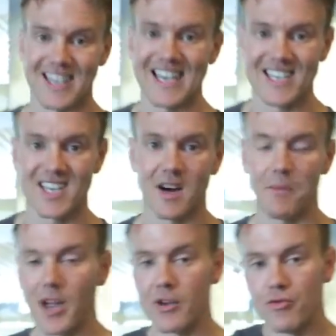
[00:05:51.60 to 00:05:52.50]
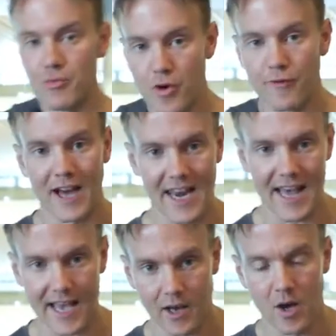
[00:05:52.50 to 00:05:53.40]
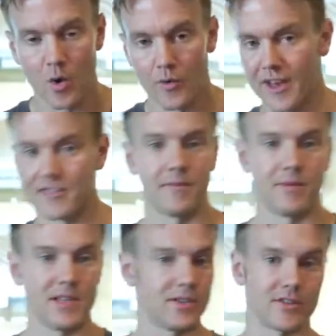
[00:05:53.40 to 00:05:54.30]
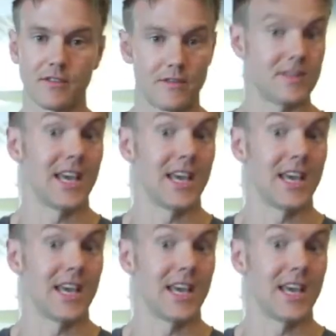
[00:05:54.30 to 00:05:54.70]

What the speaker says: to heat up, I can remove a layer without simply just